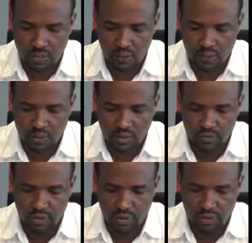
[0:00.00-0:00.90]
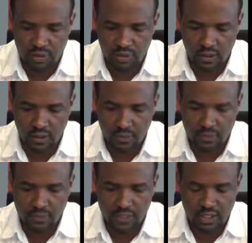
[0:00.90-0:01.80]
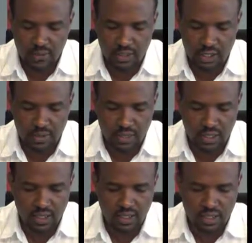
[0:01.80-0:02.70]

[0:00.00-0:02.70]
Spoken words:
cope with frequent and sometimes large